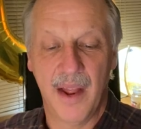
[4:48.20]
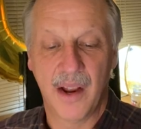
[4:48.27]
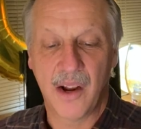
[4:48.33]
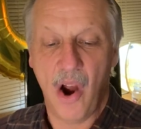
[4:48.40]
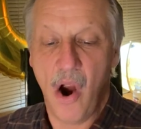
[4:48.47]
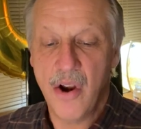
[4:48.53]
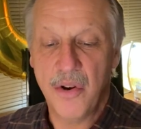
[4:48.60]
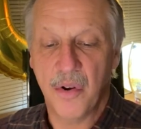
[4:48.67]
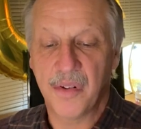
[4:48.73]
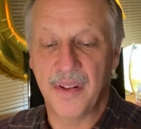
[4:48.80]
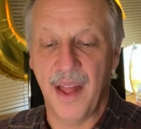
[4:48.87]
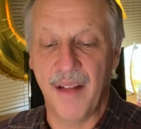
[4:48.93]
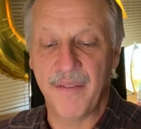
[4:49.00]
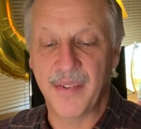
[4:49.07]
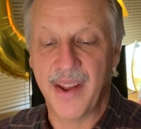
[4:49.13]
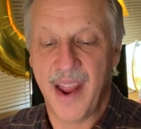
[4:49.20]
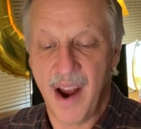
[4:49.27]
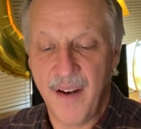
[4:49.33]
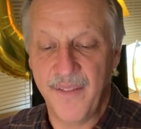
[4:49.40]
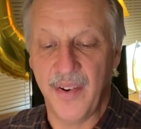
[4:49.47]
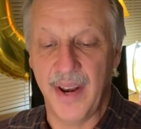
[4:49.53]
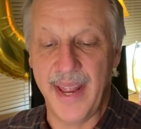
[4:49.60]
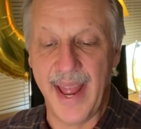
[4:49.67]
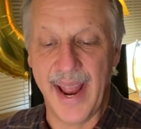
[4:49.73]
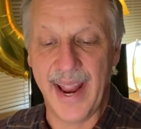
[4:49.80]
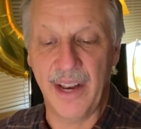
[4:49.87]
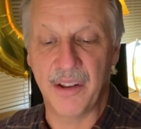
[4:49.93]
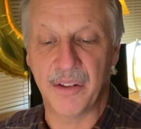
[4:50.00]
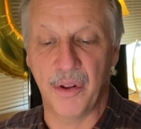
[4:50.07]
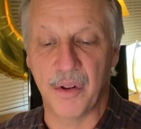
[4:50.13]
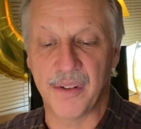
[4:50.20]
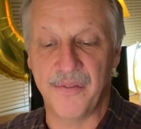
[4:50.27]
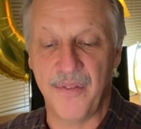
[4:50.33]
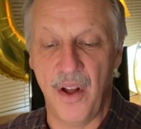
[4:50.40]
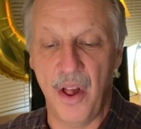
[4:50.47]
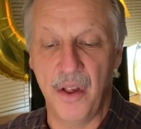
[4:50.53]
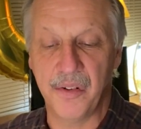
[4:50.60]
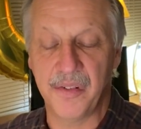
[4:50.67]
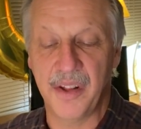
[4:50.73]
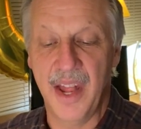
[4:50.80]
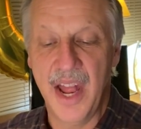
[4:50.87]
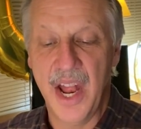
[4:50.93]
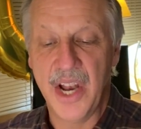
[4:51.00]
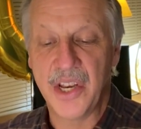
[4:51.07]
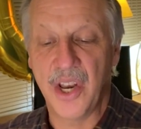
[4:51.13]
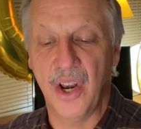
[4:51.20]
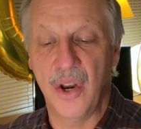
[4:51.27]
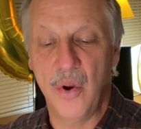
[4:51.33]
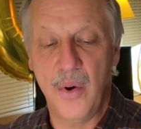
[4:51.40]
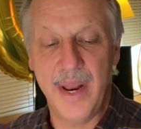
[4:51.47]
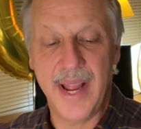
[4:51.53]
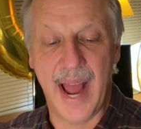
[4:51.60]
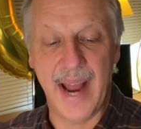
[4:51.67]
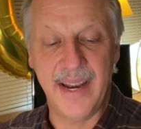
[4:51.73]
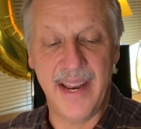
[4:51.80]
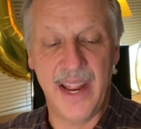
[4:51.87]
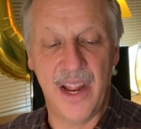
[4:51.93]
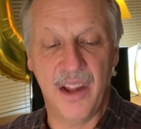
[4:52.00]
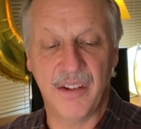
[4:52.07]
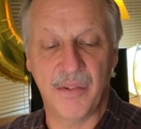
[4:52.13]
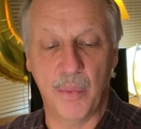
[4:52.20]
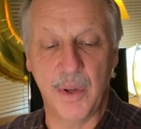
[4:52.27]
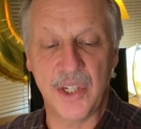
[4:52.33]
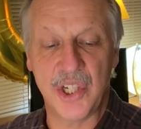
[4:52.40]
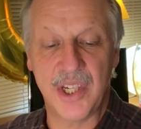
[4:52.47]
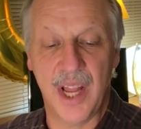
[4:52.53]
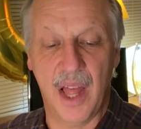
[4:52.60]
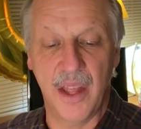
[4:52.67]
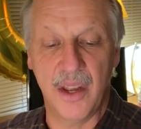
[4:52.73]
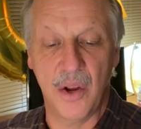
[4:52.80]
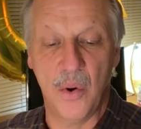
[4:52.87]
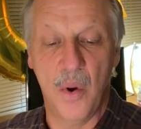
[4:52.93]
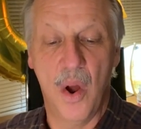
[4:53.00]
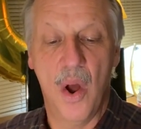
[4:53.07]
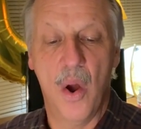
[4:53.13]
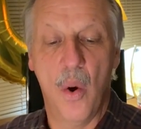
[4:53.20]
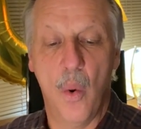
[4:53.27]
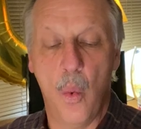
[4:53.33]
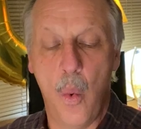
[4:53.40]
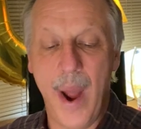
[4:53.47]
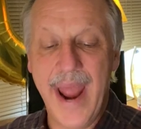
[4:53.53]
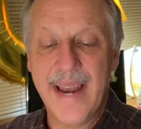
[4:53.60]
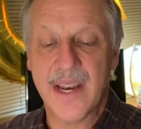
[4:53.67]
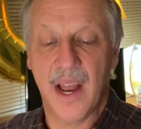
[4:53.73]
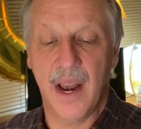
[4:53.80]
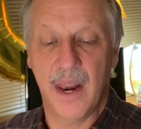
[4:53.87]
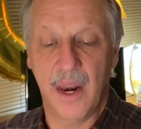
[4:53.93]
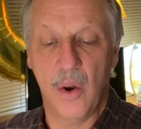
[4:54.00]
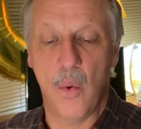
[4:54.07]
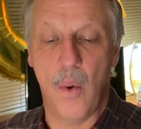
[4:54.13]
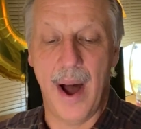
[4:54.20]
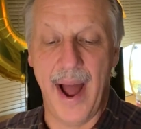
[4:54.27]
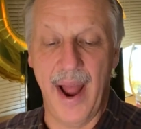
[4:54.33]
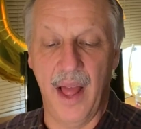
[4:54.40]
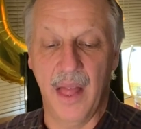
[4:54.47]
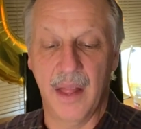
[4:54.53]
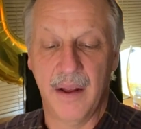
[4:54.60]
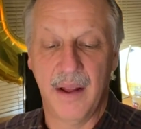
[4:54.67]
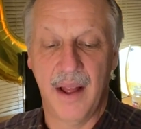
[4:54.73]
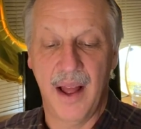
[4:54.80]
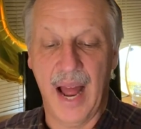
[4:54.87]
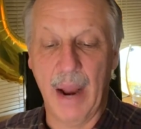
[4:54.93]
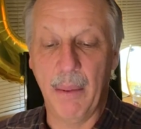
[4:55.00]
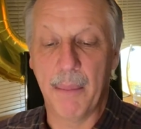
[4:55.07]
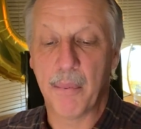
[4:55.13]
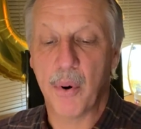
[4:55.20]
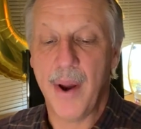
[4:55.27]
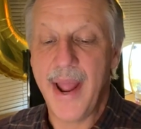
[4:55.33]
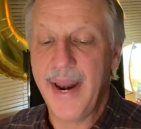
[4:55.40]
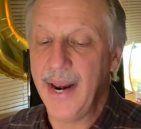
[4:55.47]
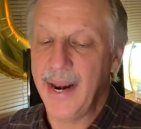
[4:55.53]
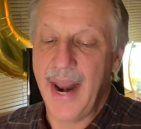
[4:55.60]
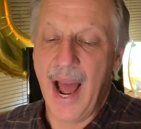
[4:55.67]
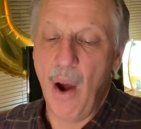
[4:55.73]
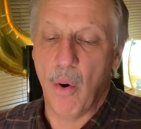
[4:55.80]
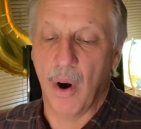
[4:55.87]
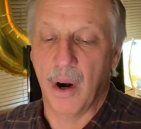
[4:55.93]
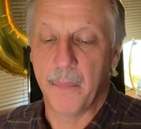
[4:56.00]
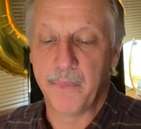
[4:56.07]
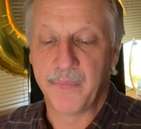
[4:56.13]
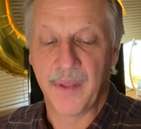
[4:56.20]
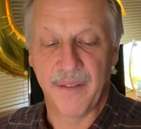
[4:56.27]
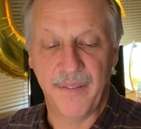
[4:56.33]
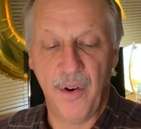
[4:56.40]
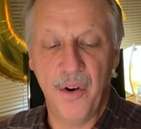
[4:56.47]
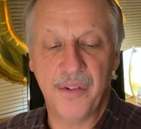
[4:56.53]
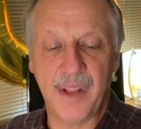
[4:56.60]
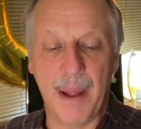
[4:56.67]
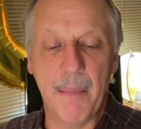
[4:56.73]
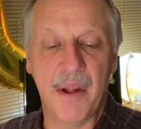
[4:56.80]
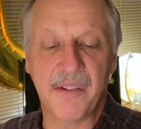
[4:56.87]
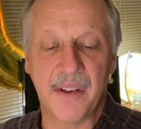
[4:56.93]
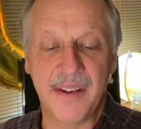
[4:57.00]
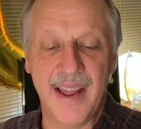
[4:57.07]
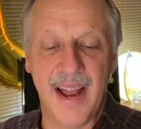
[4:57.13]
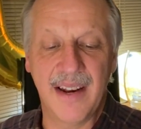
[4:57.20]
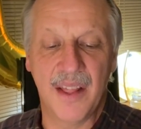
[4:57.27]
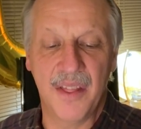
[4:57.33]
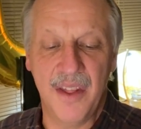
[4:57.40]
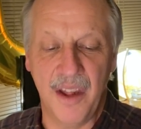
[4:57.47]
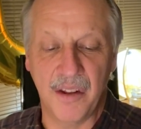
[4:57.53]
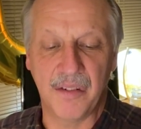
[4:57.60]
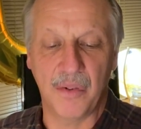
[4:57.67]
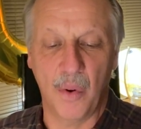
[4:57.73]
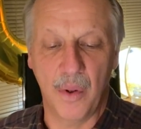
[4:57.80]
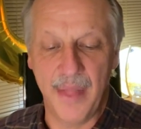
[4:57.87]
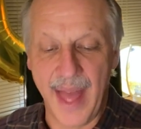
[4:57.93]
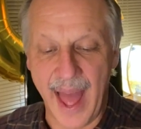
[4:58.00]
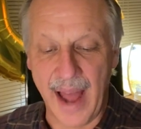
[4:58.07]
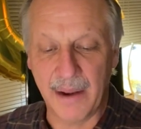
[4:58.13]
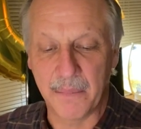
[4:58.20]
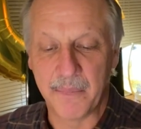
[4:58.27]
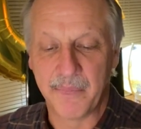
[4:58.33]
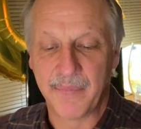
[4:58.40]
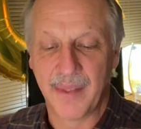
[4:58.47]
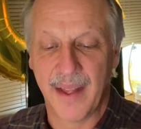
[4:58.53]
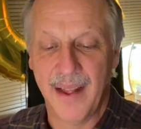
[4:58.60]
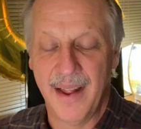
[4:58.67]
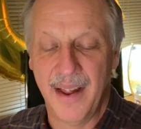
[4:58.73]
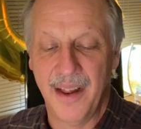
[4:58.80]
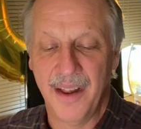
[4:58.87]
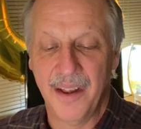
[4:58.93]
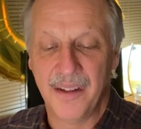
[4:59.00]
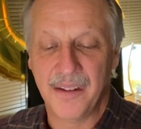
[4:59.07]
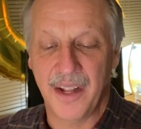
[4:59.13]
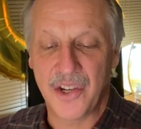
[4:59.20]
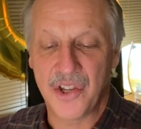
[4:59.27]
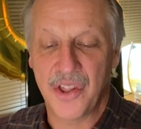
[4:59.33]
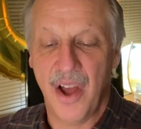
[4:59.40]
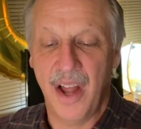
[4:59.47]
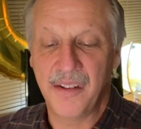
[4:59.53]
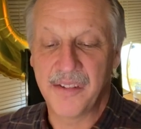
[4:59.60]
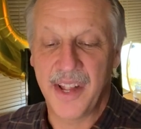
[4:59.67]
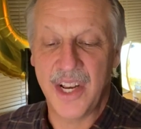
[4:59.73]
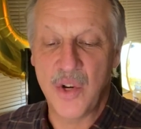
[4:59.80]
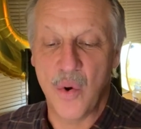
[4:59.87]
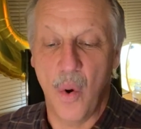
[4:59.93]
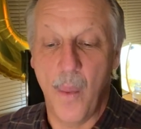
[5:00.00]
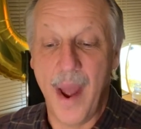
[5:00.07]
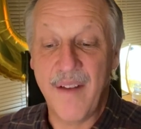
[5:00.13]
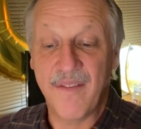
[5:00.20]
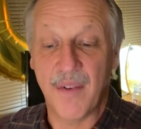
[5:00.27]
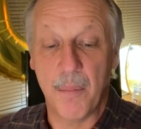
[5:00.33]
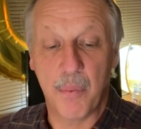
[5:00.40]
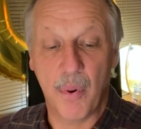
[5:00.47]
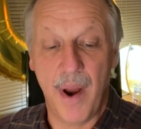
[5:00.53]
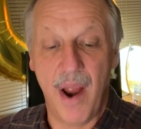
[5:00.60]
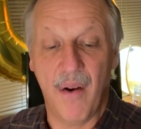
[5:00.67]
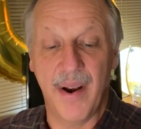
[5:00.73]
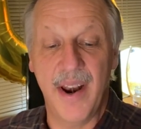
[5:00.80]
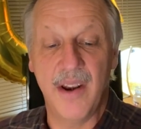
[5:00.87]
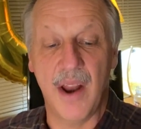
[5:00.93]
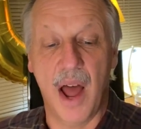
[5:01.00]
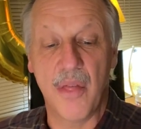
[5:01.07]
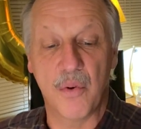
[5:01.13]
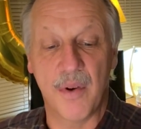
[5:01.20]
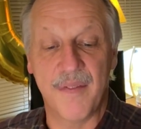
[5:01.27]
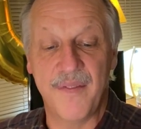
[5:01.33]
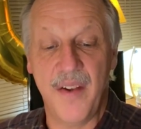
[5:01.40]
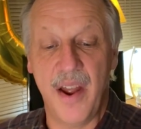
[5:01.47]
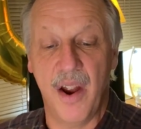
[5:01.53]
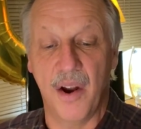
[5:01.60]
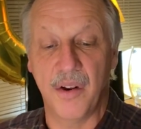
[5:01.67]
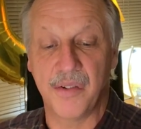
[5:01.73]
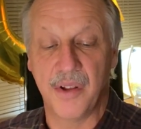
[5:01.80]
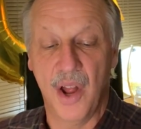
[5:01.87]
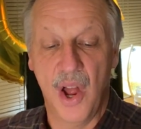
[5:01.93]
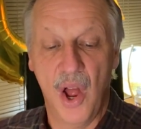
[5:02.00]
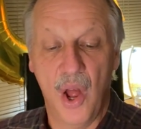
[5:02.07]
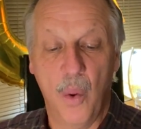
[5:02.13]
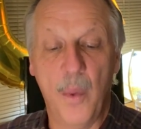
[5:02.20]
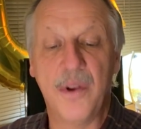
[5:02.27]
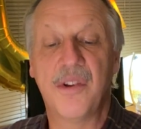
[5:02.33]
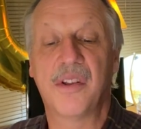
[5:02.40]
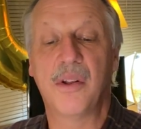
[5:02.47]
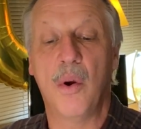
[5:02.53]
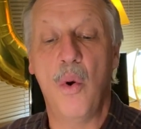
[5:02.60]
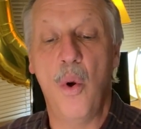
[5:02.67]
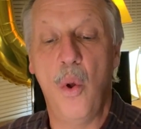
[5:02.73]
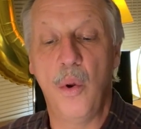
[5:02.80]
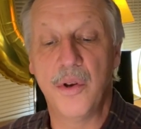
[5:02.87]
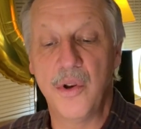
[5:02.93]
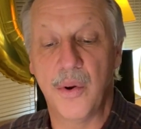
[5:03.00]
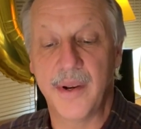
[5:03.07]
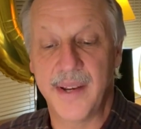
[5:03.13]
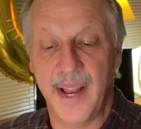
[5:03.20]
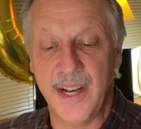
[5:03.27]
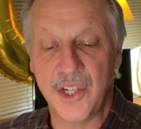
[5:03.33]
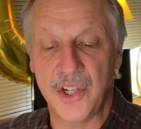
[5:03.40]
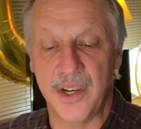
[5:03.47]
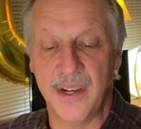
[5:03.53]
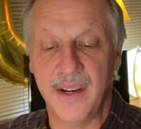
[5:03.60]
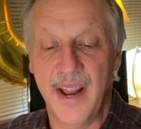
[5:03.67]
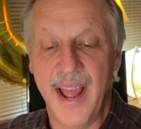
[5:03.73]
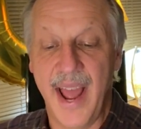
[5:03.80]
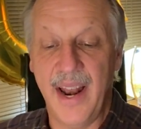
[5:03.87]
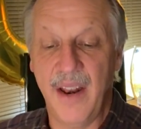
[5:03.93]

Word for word: Guard yourself carefully against those false deluding ideas which tell you, wait a little while. I will pray in an hour. First, I must attend to this or that. Such thoughts get you away from prayer and into other affairs which so hold your attention and